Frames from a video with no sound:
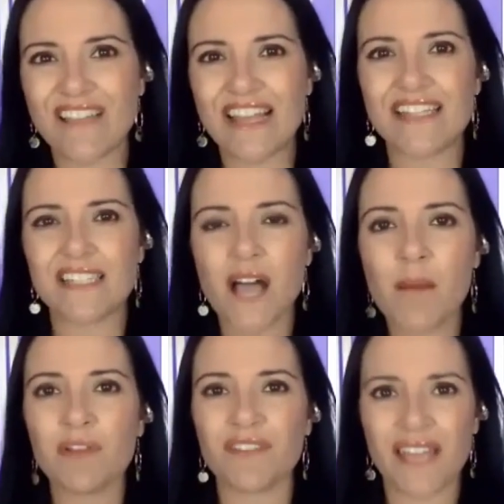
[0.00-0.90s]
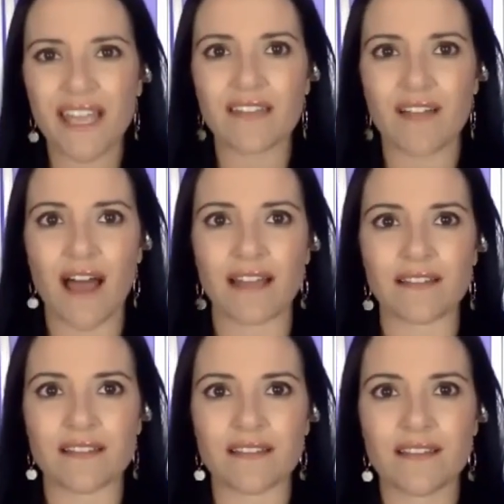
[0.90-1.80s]
it's a couple of canned
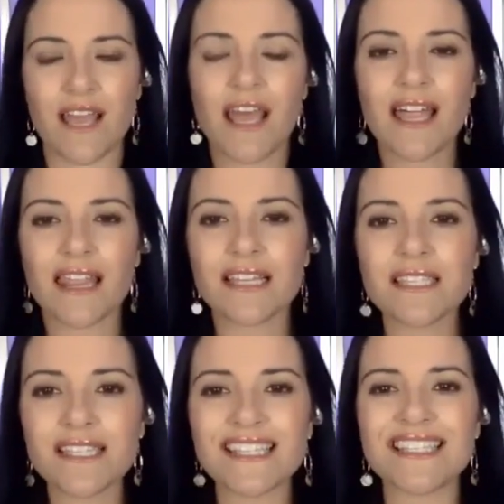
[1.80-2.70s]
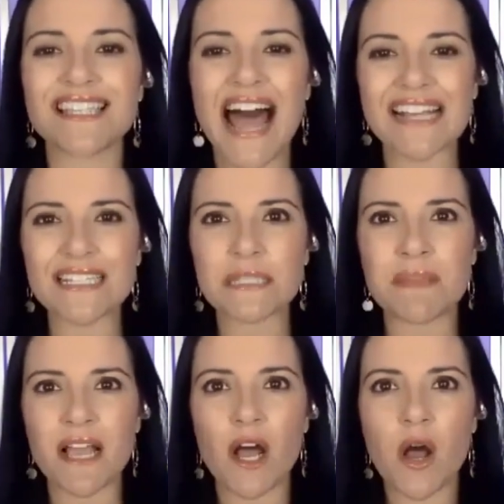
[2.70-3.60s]
lines. This is a
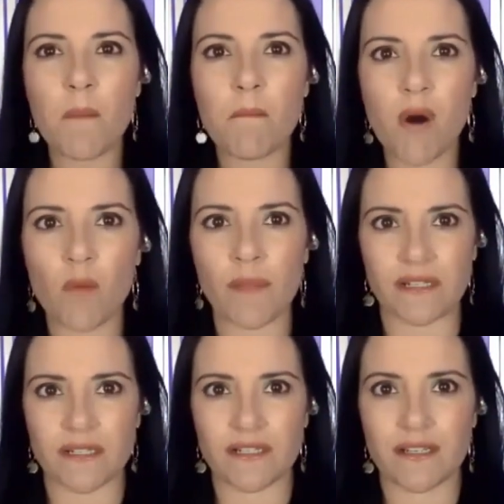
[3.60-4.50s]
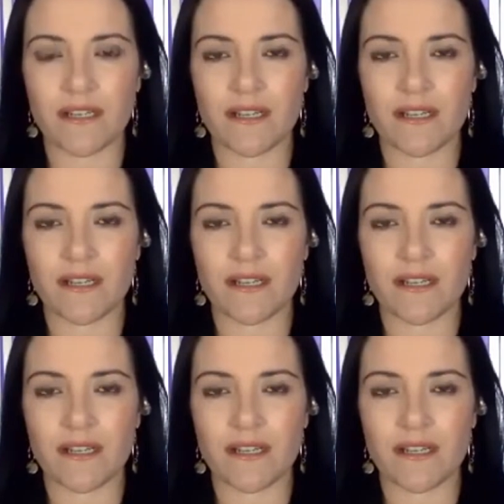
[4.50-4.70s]
seismic moment.